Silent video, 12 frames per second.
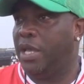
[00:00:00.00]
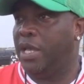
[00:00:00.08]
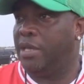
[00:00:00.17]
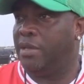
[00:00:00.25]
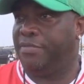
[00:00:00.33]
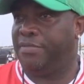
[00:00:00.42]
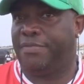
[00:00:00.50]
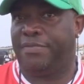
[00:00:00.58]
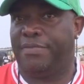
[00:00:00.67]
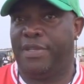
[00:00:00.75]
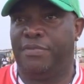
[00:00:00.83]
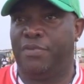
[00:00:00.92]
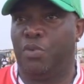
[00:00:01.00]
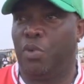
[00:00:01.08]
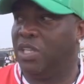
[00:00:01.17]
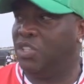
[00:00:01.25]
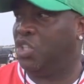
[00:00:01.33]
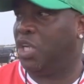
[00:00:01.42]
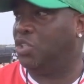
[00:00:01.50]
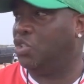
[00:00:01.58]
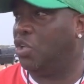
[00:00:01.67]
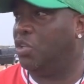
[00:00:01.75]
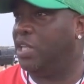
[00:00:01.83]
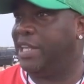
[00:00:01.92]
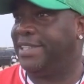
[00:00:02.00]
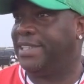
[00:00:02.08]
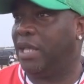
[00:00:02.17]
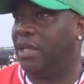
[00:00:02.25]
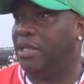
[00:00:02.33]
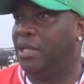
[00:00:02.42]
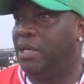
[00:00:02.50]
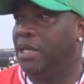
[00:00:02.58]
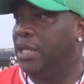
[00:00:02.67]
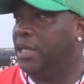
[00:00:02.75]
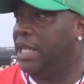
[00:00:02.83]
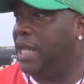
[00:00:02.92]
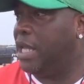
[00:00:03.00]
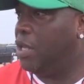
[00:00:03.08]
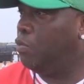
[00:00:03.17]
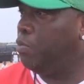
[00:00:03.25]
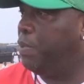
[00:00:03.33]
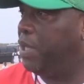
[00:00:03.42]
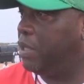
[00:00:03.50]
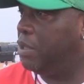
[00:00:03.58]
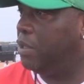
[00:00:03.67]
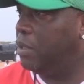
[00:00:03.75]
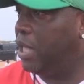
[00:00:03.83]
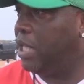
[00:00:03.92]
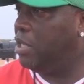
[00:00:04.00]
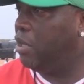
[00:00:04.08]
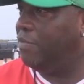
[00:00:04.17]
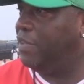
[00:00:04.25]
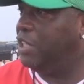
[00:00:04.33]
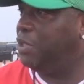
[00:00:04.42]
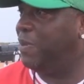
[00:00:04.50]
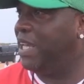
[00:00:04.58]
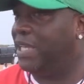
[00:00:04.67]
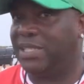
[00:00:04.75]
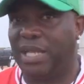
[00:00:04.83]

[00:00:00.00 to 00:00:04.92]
if you are judged on result, then I don't pick any of these players.